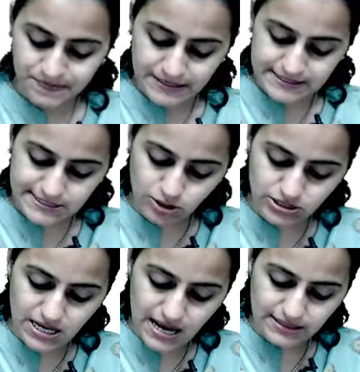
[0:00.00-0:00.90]
So,
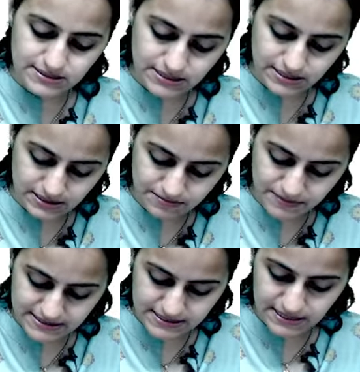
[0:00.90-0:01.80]
the answer here
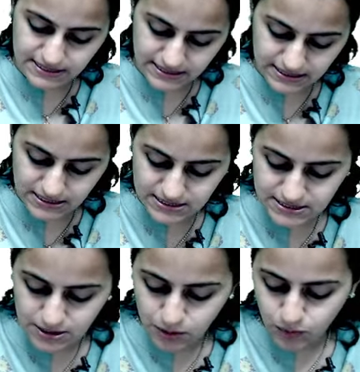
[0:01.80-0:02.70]
basically is
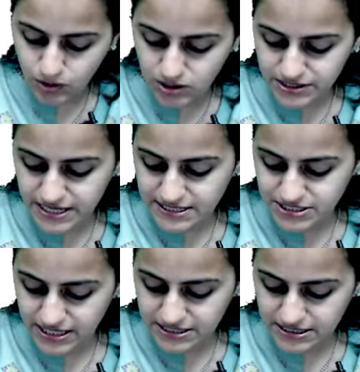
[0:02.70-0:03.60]
voltage
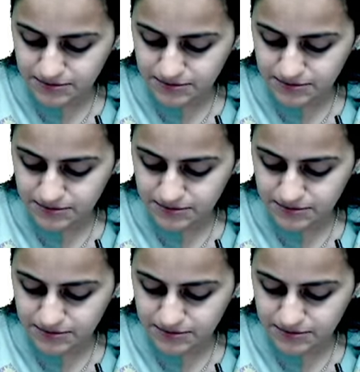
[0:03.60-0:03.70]
gated